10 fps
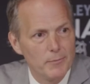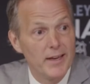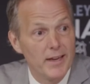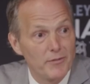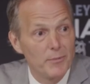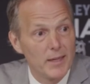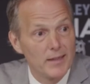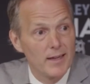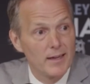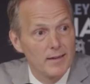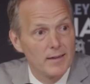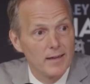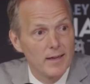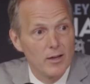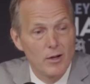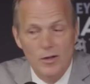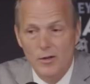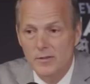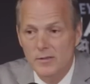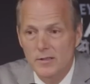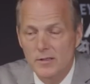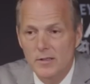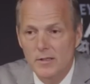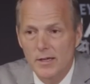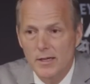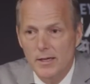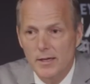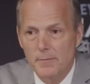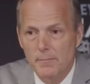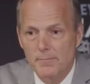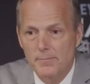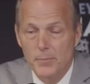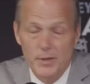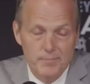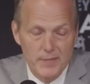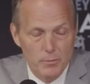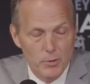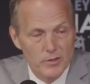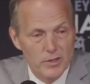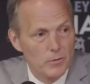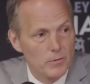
didn't have to make that call. But it worked out.